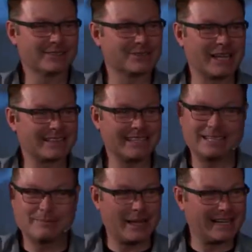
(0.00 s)
there's nothing
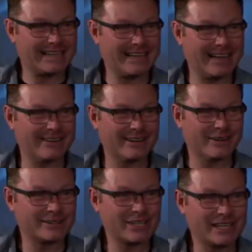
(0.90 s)
in the bank account, and
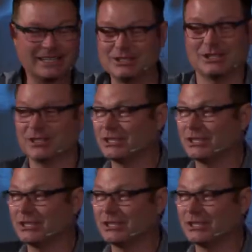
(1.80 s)
all of a sudden it just